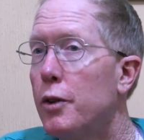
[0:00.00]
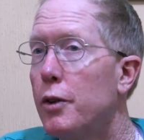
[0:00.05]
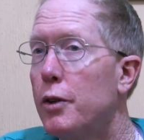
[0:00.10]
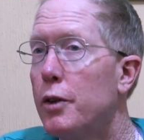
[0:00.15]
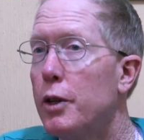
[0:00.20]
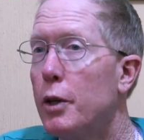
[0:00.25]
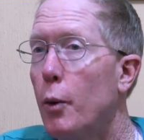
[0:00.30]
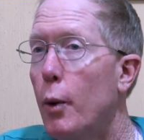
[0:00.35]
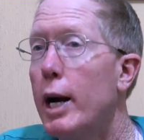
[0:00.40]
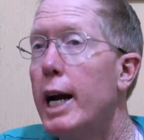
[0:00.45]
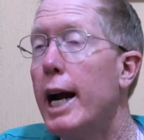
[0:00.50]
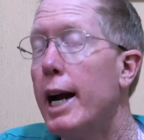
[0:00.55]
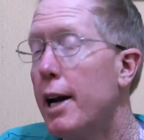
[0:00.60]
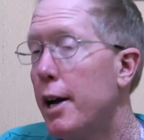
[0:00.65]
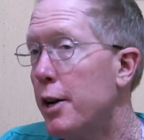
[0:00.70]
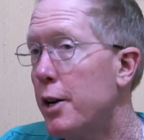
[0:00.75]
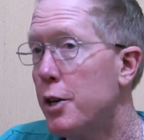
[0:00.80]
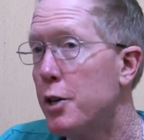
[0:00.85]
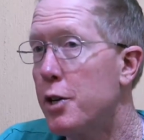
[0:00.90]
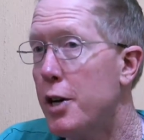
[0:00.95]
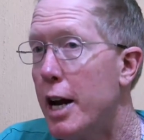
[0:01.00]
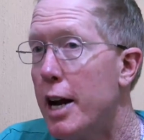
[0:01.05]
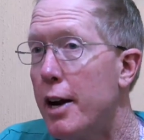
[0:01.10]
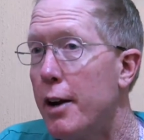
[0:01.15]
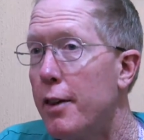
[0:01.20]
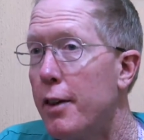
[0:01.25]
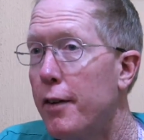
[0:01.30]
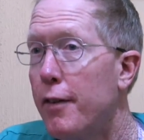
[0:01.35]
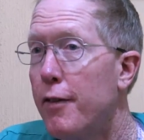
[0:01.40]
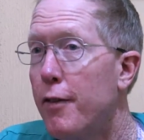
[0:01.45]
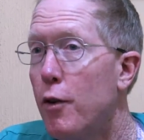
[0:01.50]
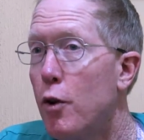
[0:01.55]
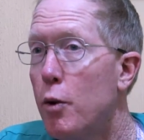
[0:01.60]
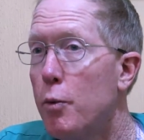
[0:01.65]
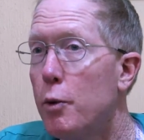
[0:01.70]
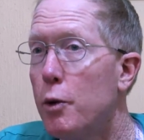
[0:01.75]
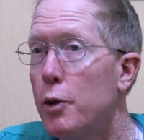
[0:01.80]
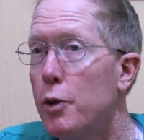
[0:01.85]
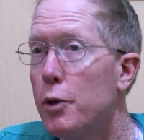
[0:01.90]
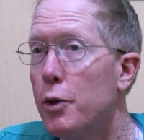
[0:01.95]
The way I understand it, the
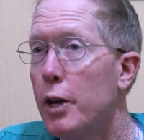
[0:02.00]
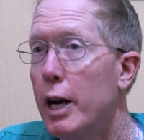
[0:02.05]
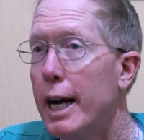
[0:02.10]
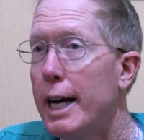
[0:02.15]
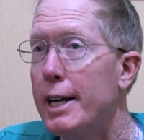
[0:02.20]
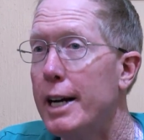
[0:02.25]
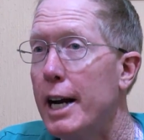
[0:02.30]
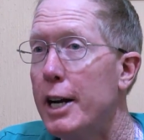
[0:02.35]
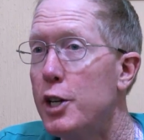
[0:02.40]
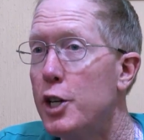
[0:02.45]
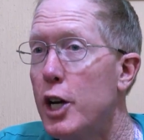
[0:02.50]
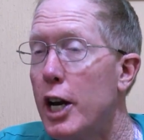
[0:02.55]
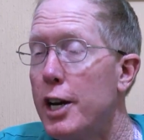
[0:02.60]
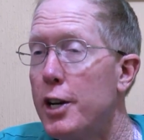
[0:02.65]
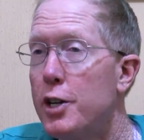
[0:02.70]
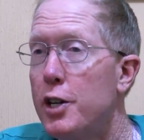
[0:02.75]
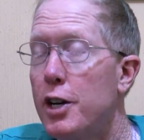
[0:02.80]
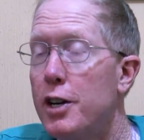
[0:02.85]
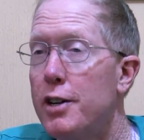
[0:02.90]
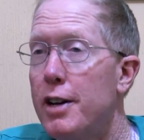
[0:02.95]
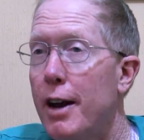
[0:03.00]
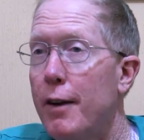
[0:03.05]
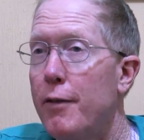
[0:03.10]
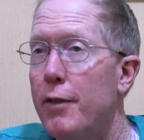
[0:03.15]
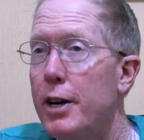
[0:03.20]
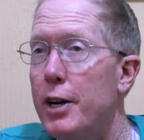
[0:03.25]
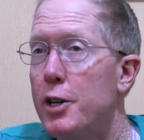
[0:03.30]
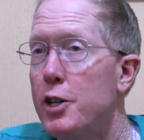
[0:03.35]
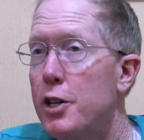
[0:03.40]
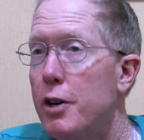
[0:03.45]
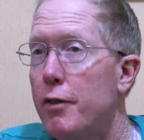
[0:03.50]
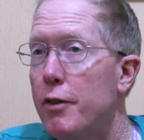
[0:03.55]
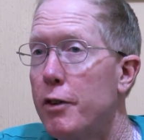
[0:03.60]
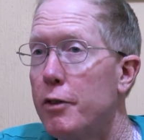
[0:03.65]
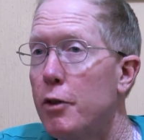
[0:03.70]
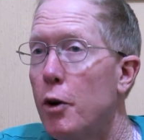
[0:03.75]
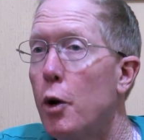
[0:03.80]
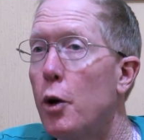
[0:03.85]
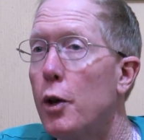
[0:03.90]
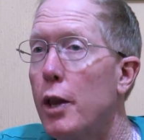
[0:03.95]
formal education and definition of the
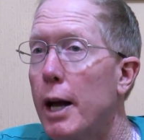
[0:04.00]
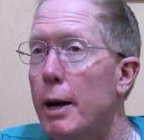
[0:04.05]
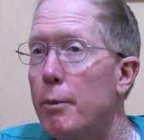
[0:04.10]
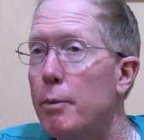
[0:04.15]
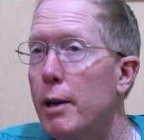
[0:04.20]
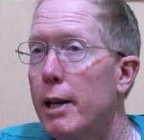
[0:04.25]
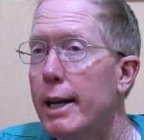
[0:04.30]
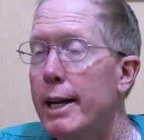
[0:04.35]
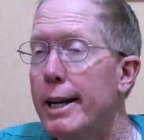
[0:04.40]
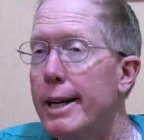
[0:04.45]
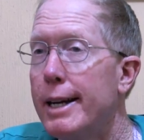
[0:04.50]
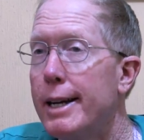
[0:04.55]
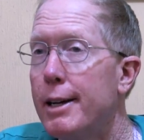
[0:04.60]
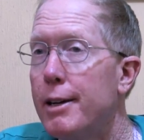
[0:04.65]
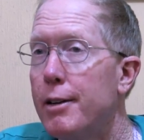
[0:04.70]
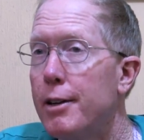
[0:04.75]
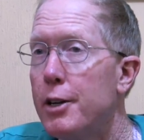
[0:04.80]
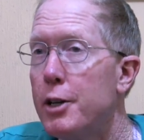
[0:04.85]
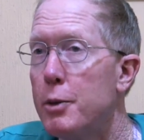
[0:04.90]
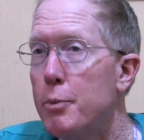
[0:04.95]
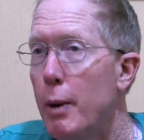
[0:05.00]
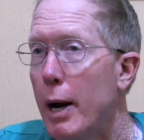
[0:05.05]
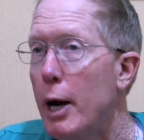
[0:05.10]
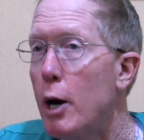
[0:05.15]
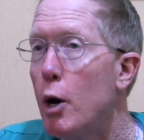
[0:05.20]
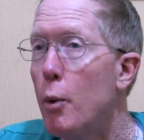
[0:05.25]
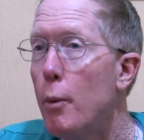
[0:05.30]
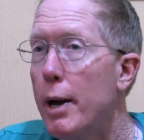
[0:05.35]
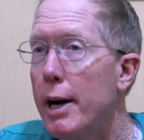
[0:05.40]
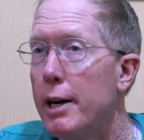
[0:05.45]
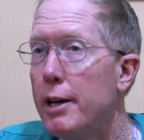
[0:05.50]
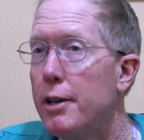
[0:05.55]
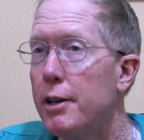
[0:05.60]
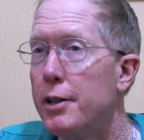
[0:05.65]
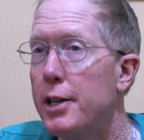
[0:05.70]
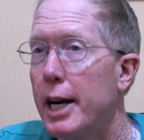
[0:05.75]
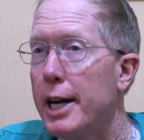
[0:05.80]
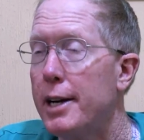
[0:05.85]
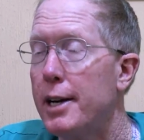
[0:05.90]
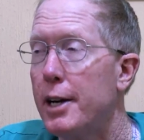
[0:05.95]
role I play here is
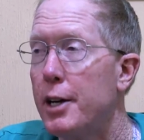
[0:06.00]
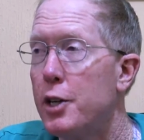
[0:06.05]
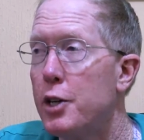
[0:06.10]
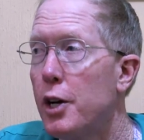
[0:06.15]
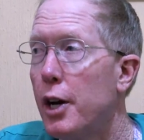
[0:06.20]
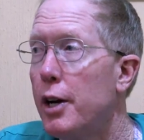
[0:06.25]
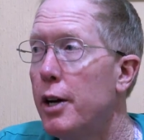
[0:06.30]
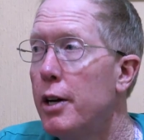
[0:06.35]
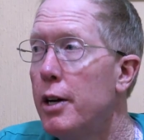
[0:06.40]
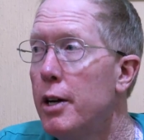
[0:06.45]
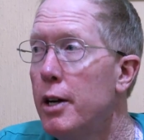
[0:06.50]
biomedical technician.